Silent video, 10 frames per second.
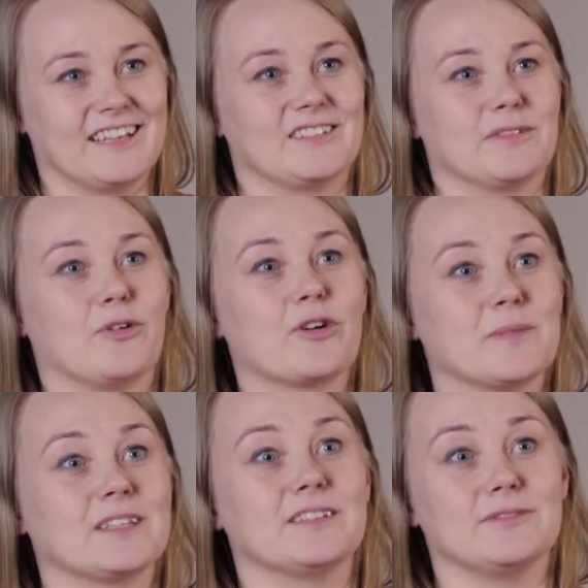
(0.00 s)
It's a
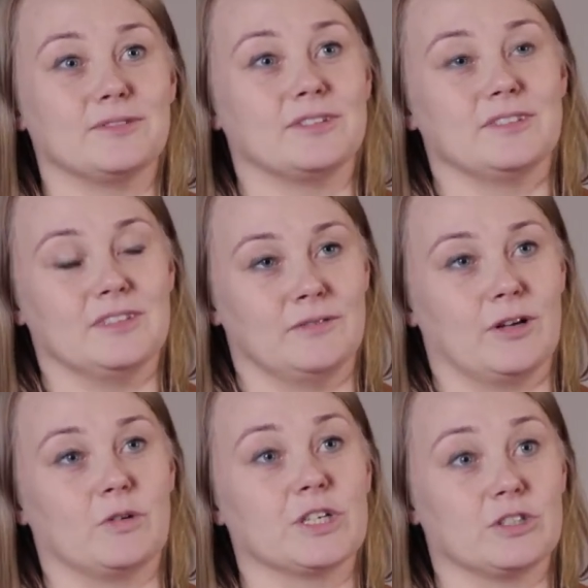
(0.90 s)
formative
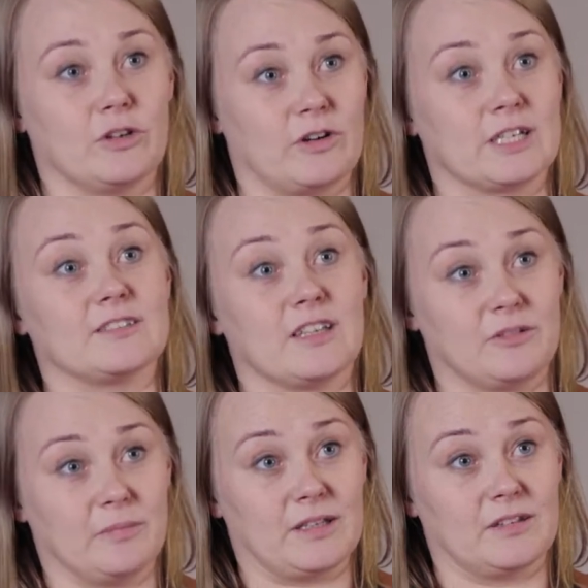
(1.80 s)
evaluation or
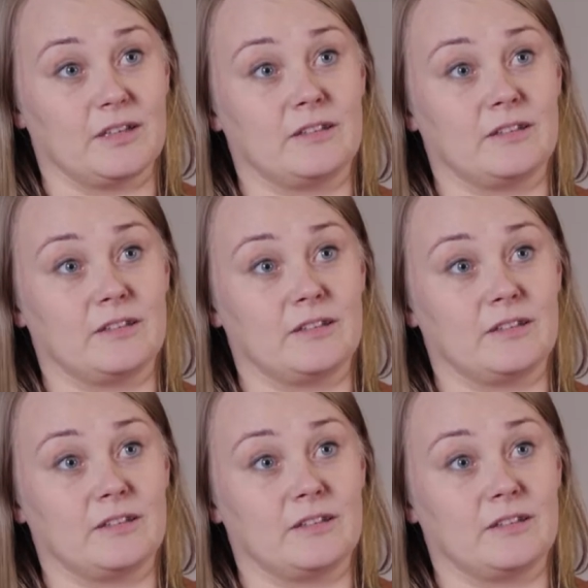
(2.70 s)
assessment.